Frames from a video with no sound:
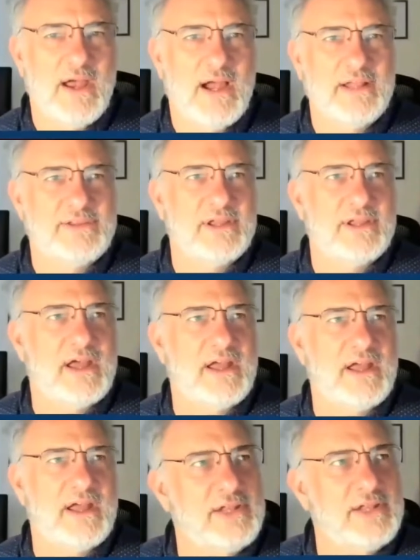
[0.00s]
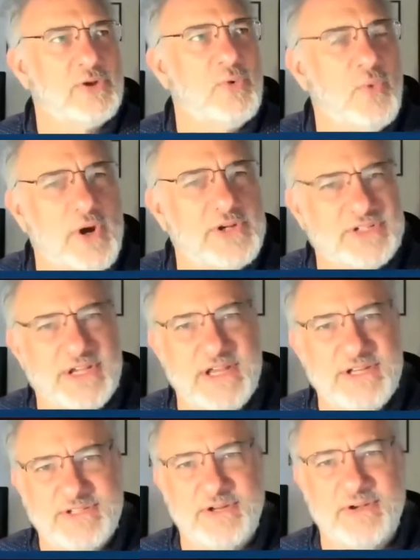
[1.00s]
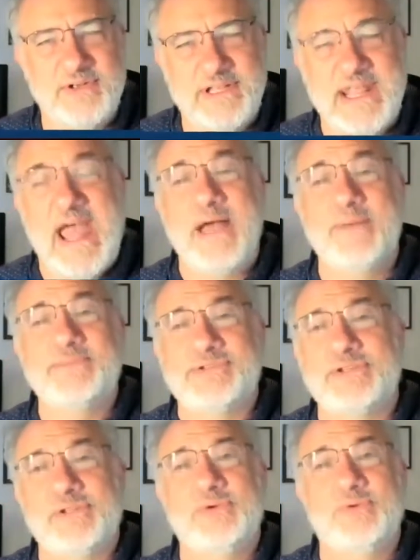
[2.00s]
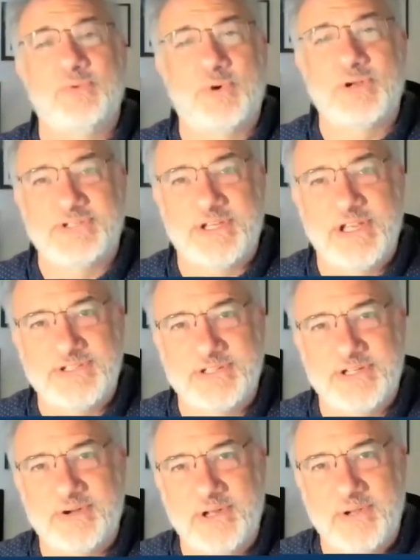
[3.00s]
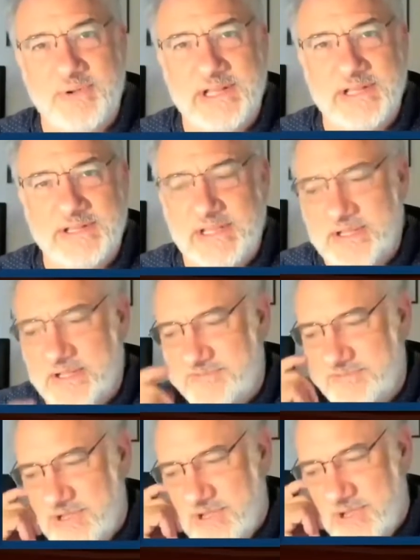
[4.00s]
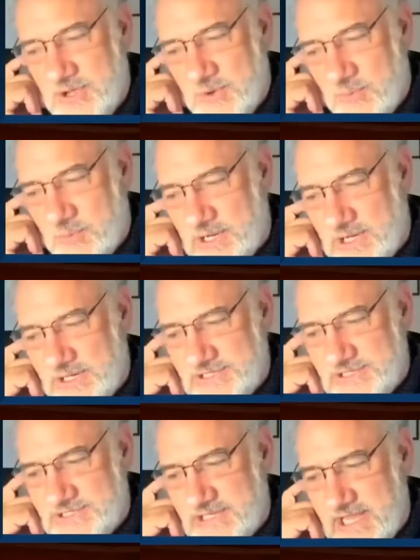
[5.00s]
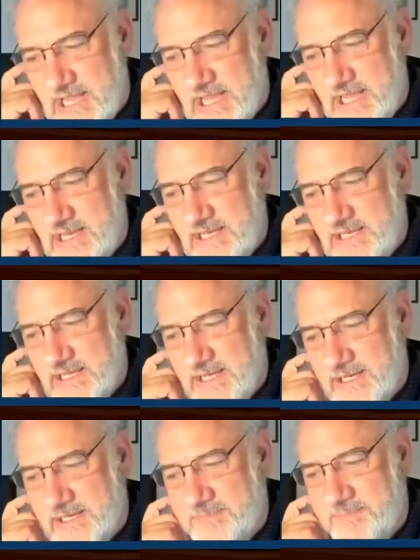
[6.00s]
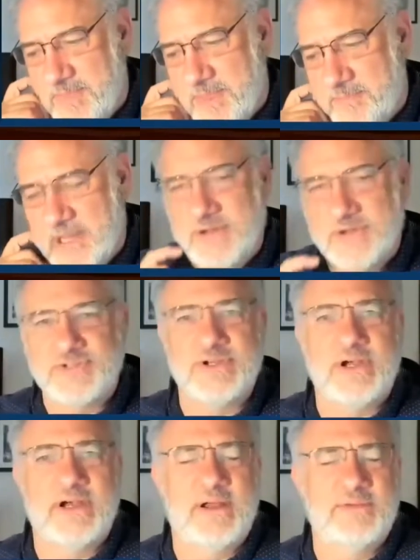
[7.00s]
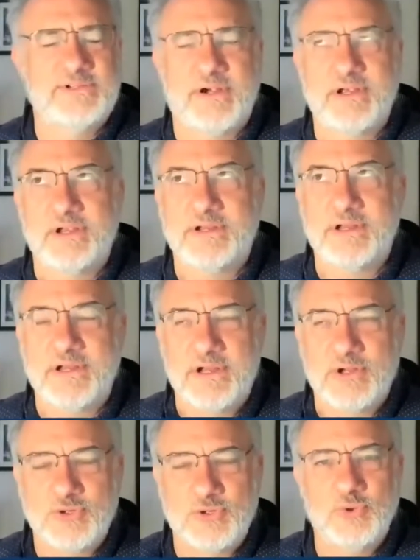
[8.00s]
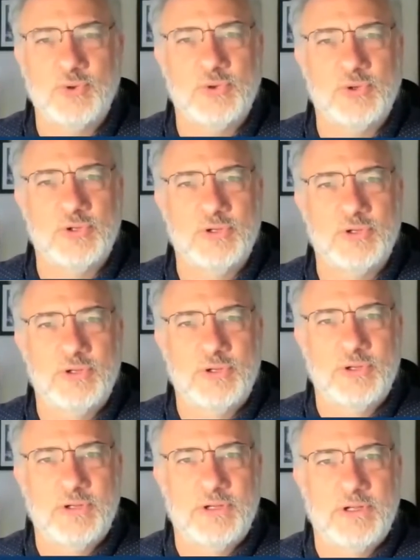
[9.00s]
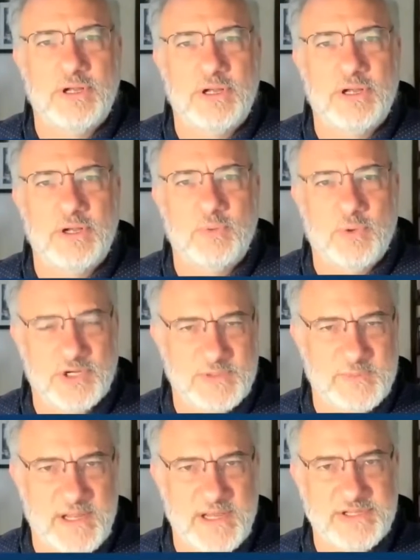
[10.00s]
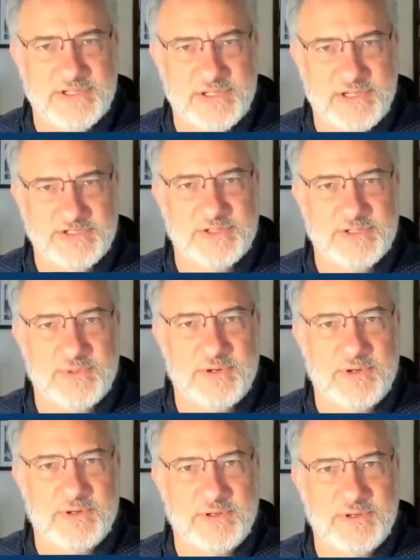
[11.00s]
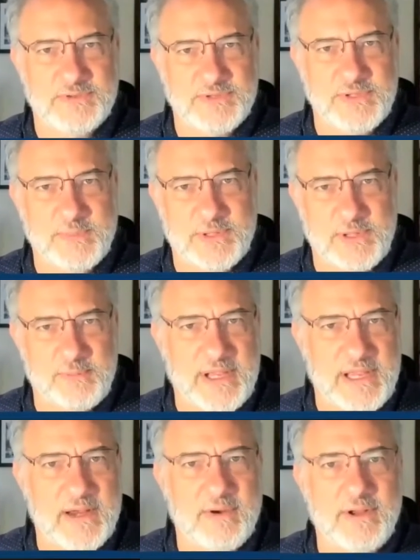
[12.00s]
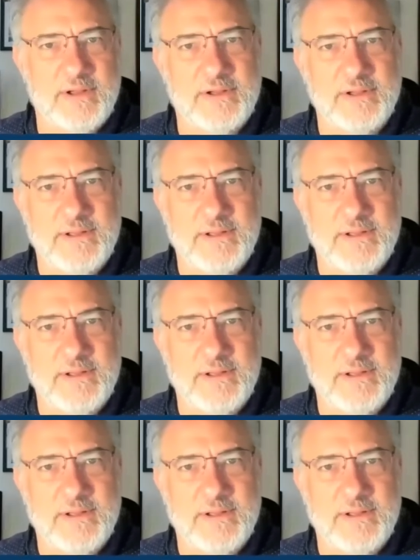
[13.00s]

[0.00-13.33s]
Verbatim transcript: i think i think the worst case scenario the absolute worst case scenario i can think of was a um, microsoft i'm sorry a, a google uh, workspace customer who's up in the bay area